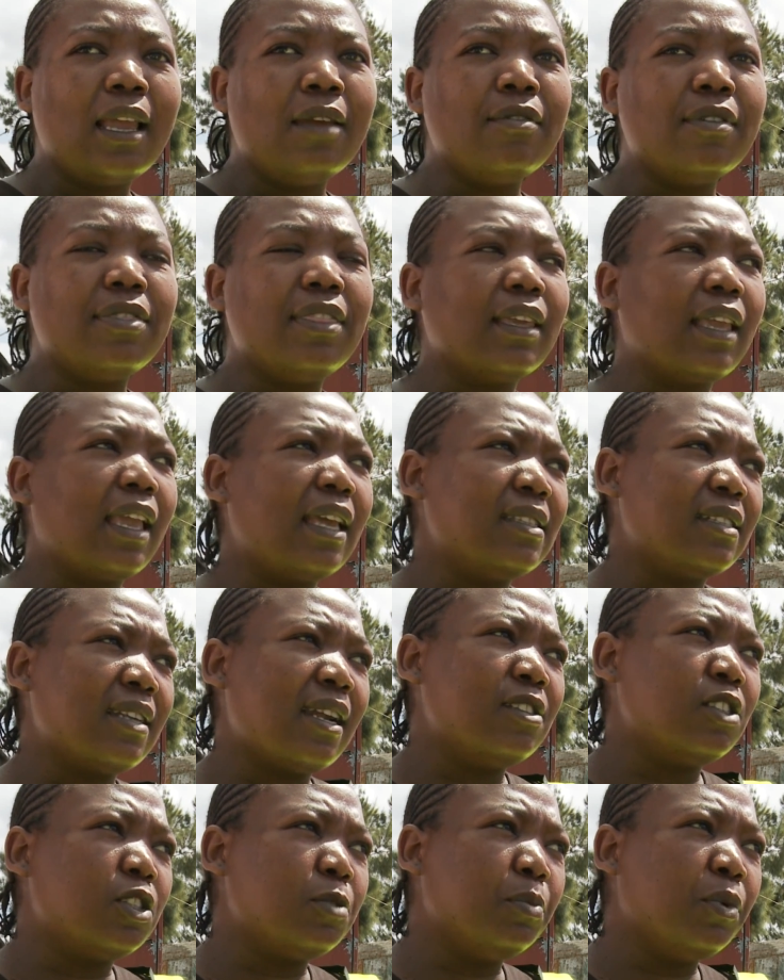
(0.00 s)
Everything has
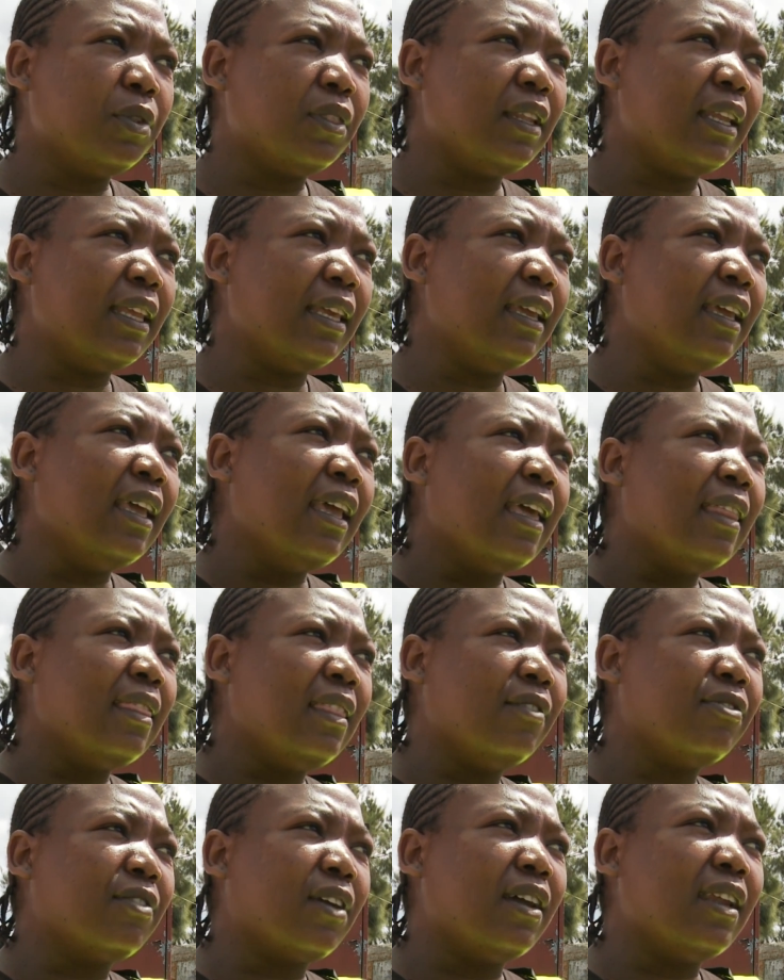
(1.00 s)
run smoothly.
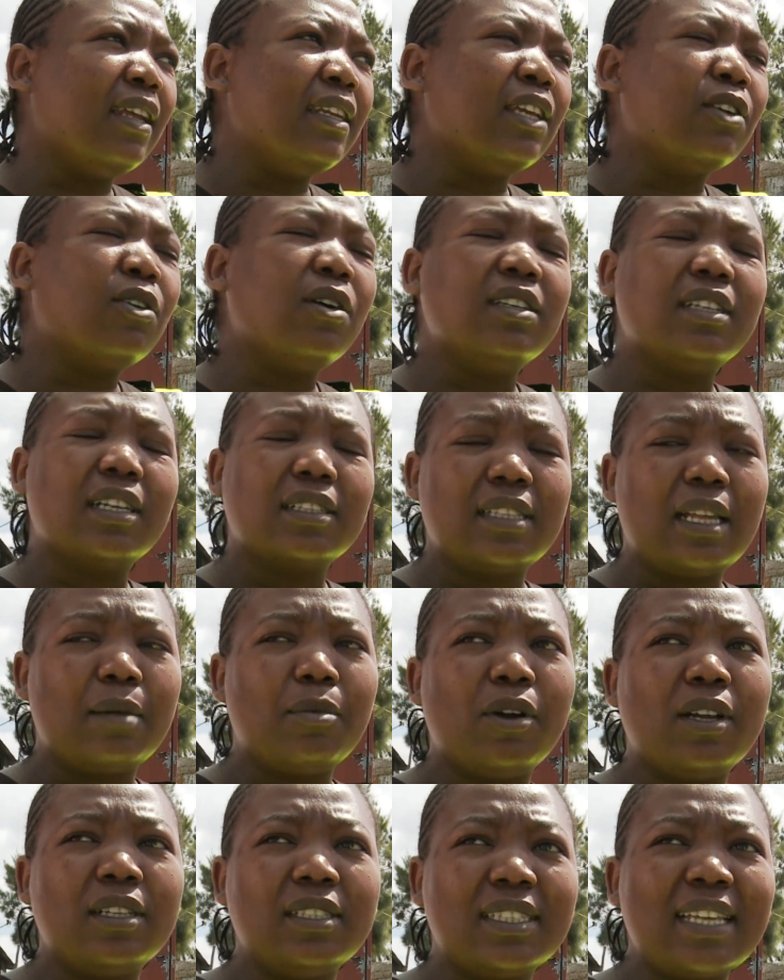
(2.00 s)
They've gotten e-contract
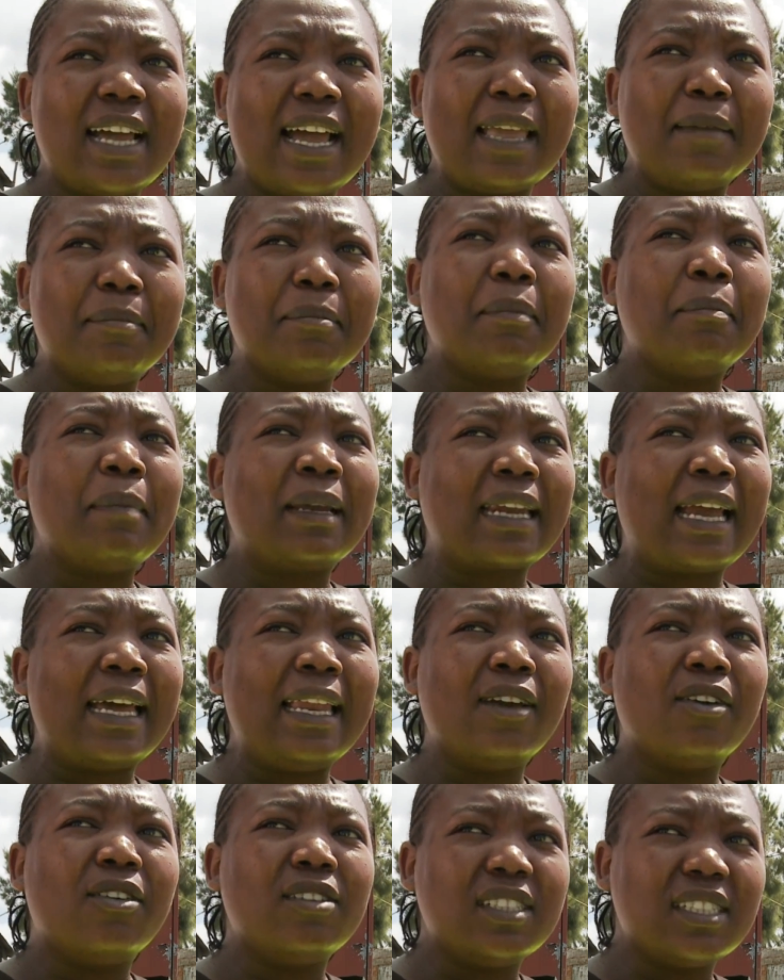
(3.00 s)
zabo on time,
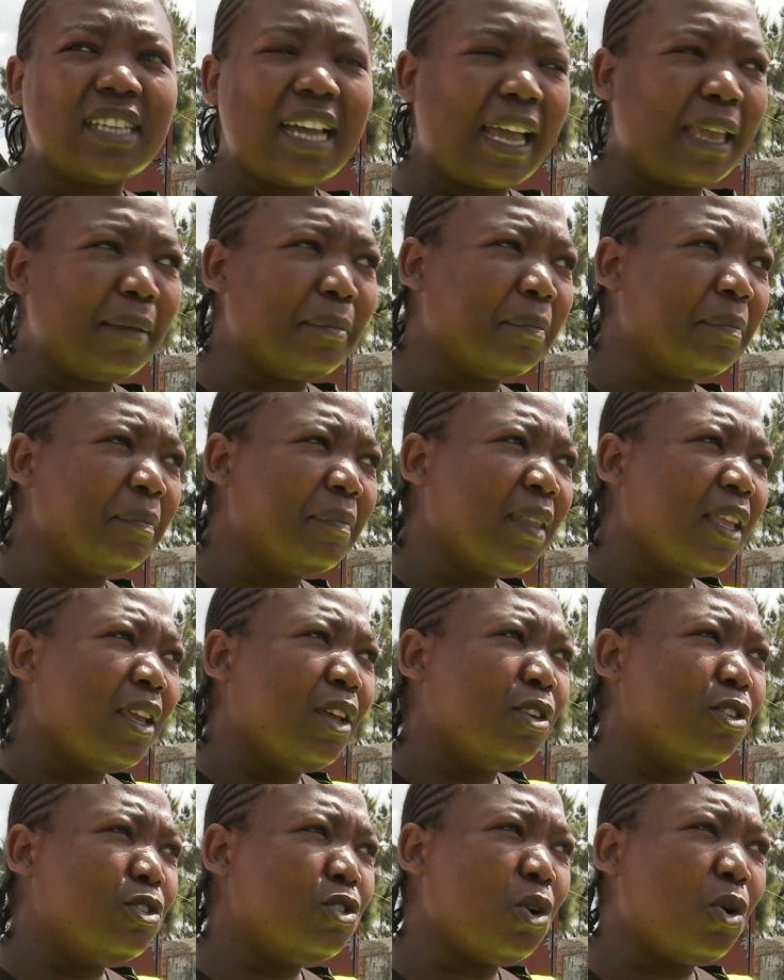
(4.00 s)
baqale on time.
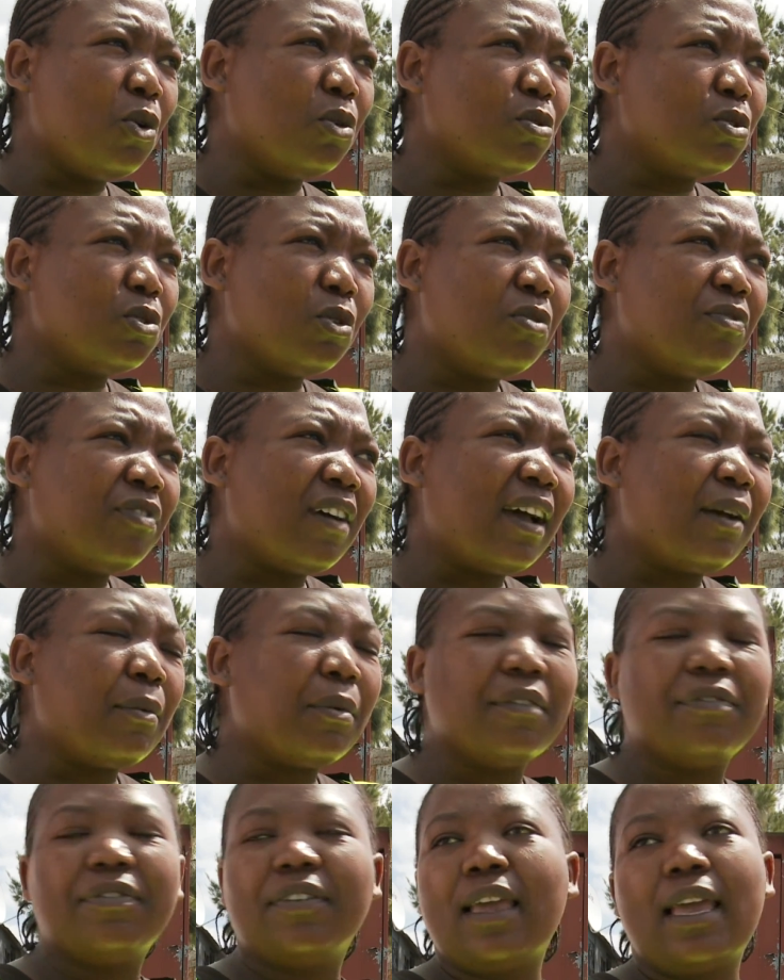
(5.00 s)
So far
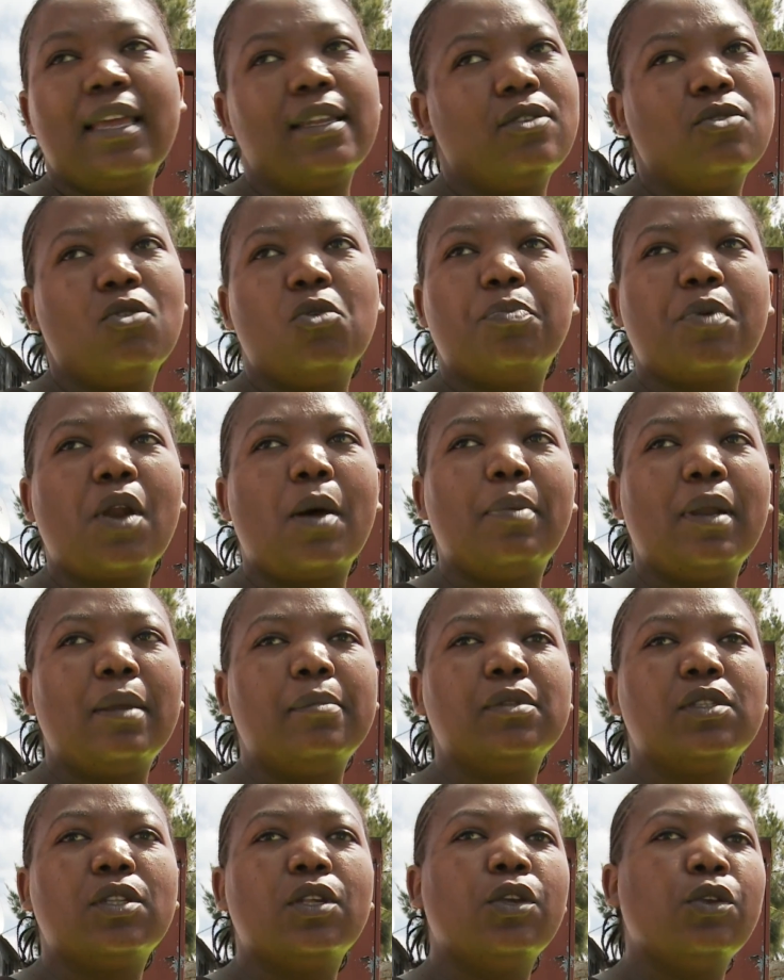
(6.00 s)
we've had no
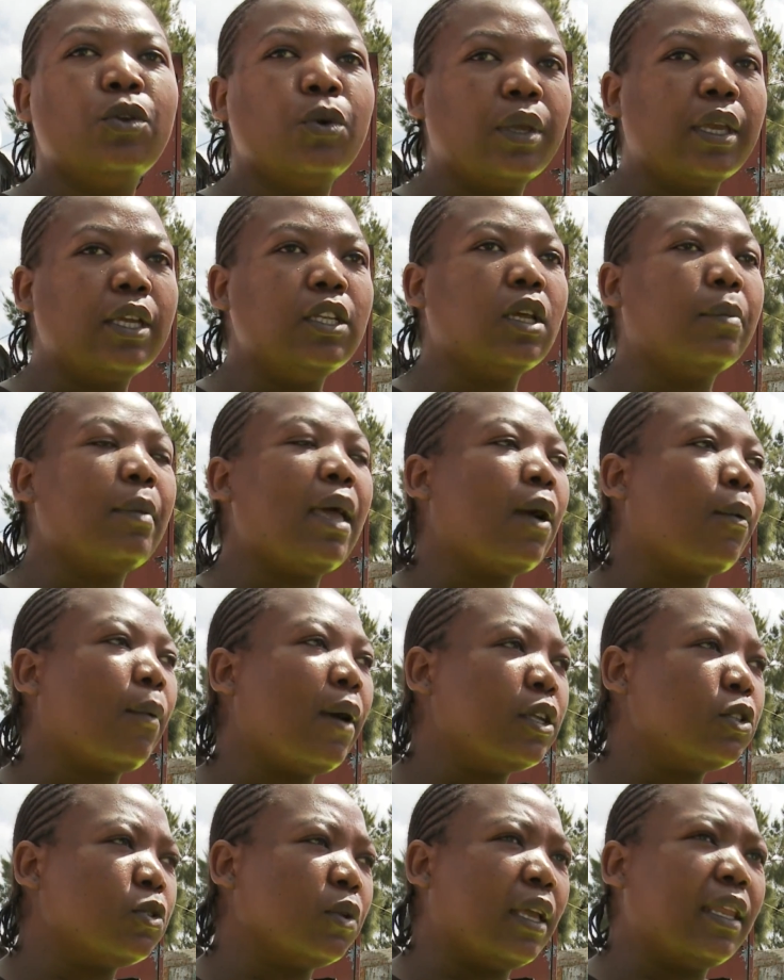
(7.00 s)
problems.
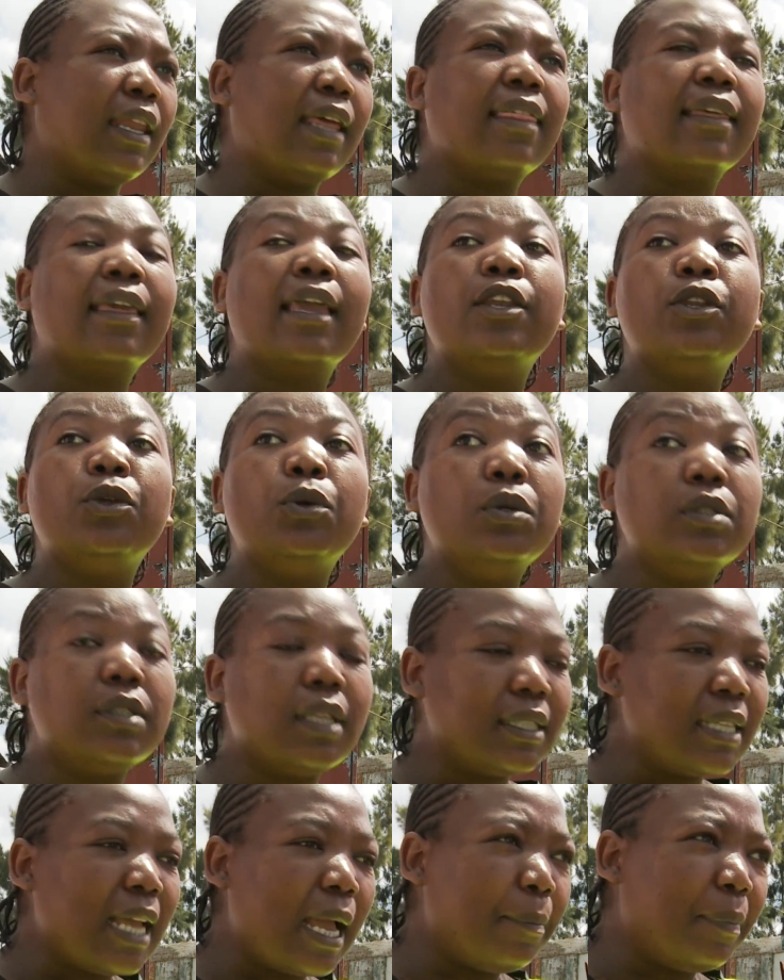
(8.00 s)
They can use
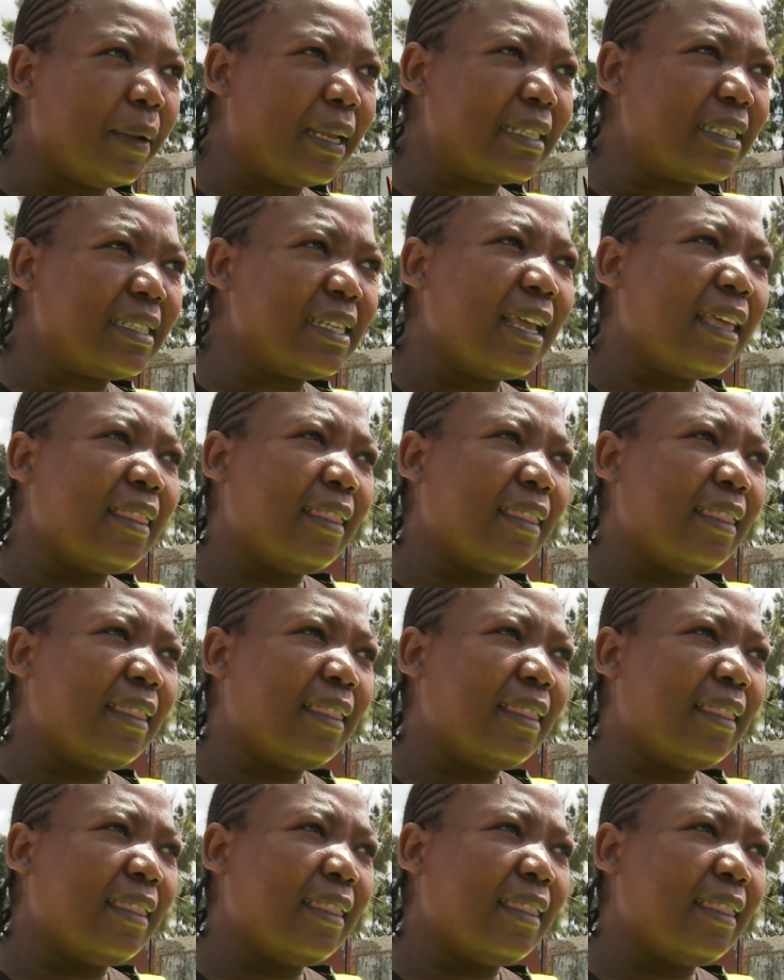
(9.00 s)
the tablet.